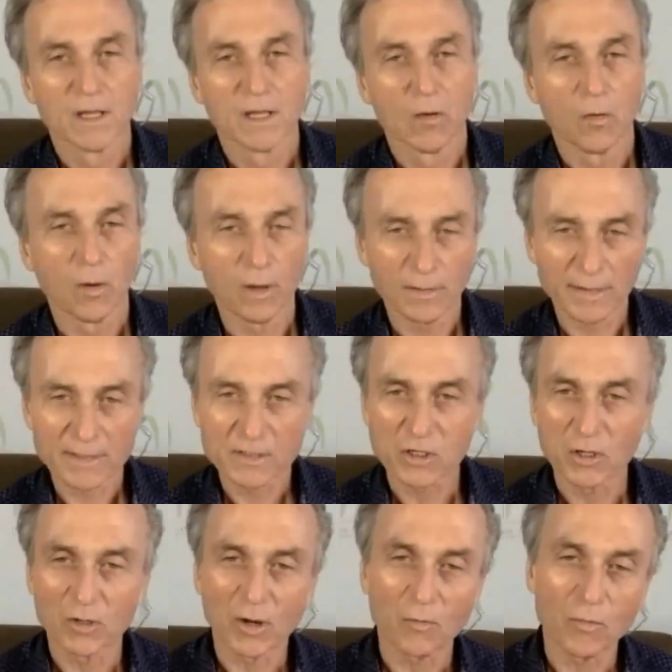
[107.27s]
Well, that's
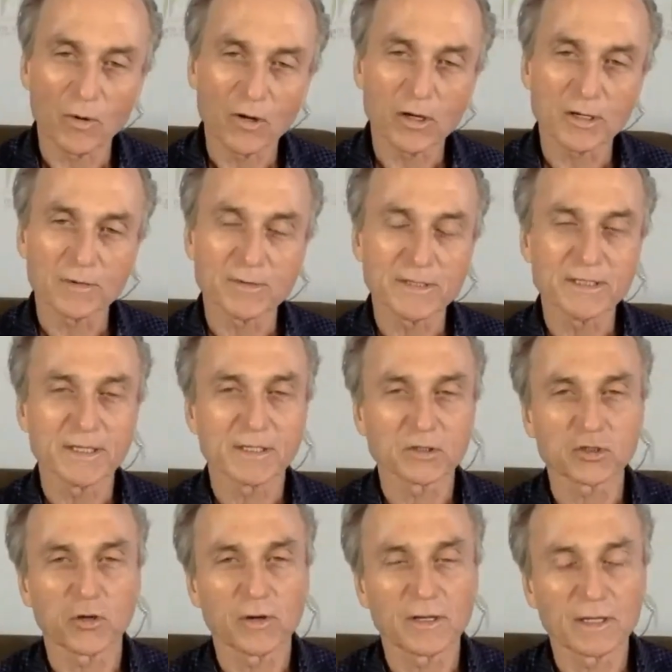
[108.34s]
good. Are we going to be uh,
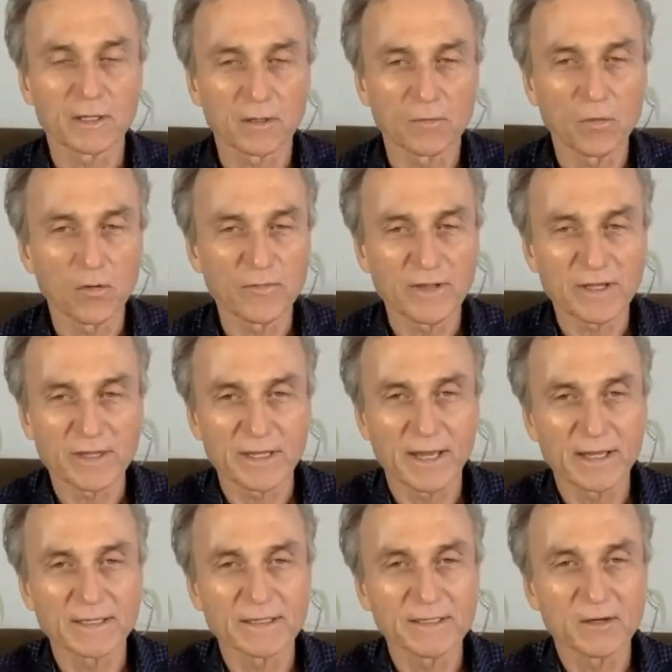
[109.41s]
showing a little movie at the
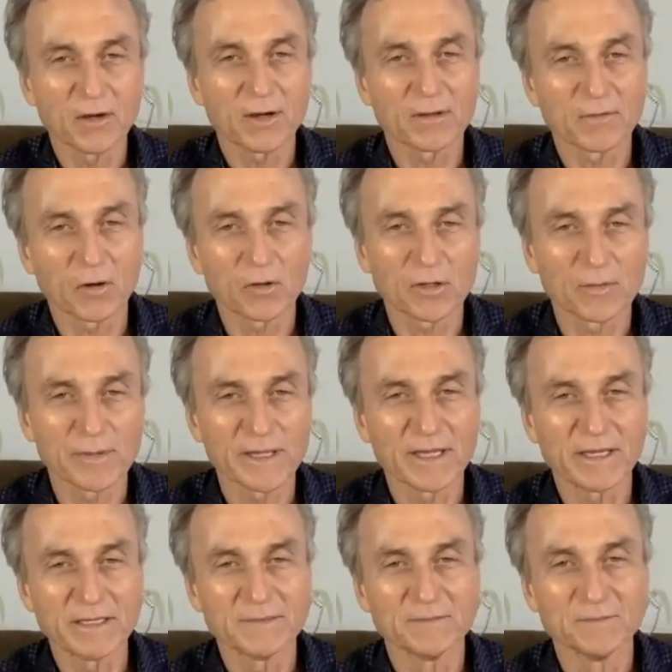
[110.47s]
end uh, or the
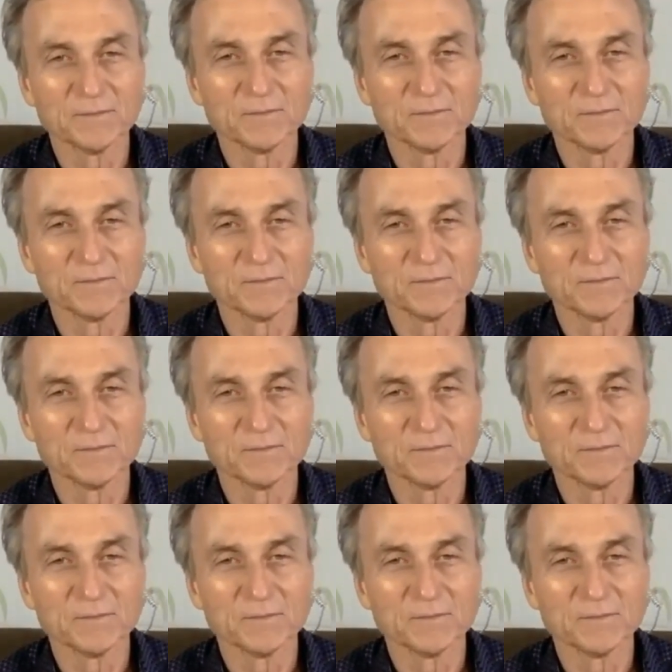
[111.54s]
beginning?